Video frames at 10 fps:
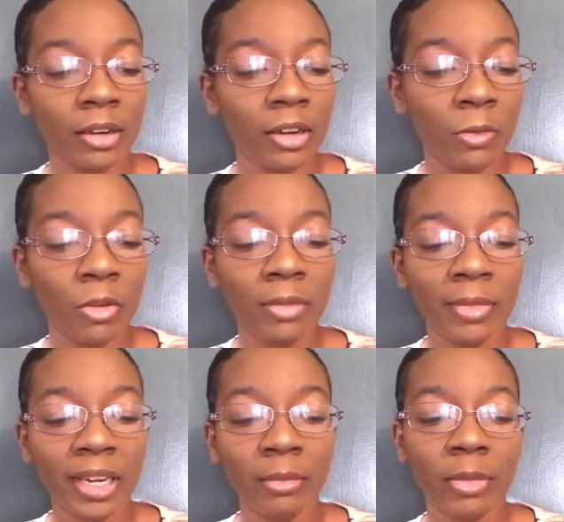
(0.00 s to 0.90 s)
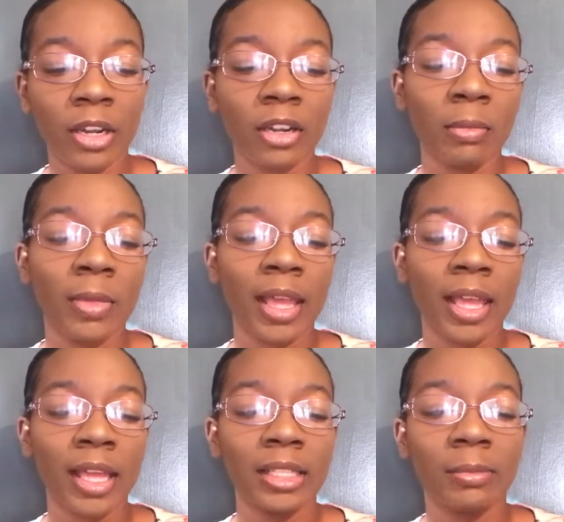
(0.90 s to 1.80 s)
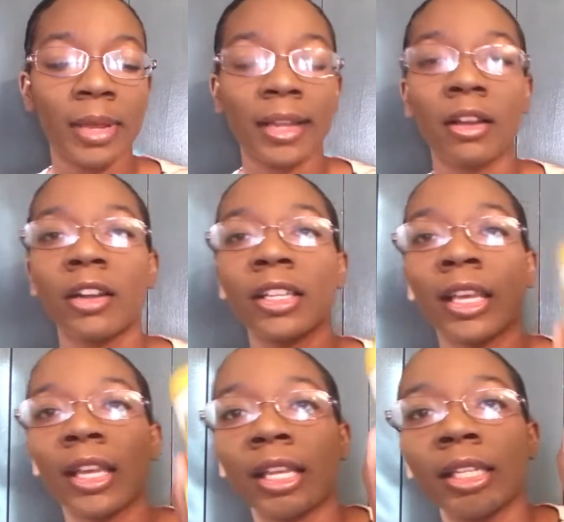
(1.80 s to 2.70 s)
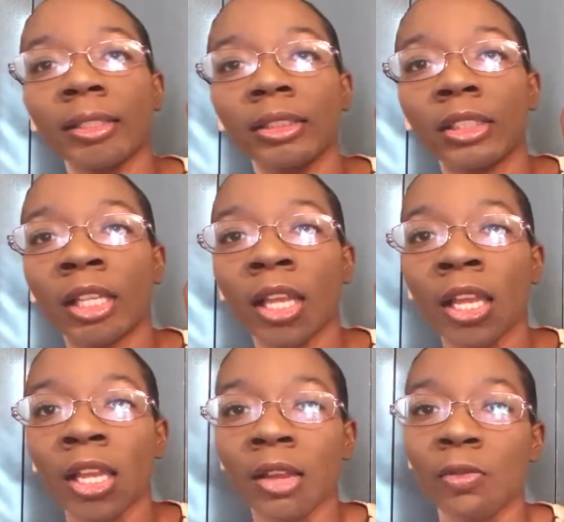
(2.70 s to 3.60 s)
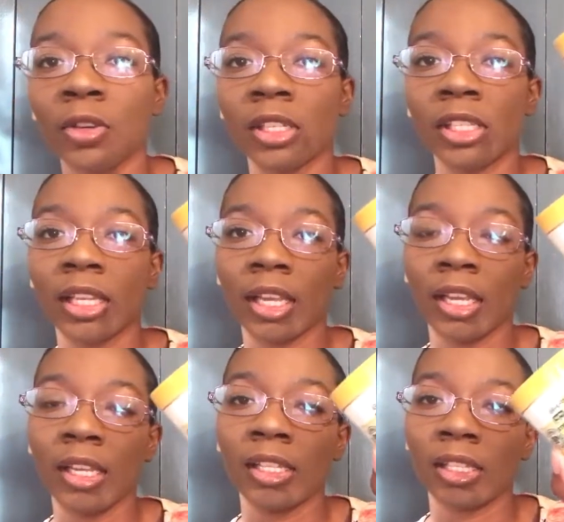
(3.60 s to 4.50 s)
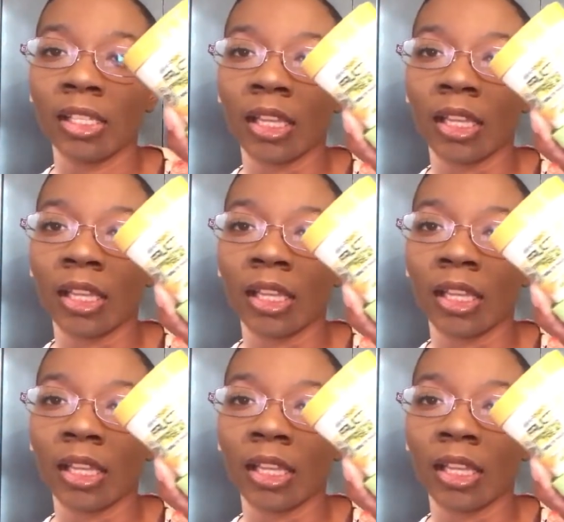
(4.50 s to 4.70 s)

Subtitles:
the 1 Minute Miracle Mask by Garner, which is these.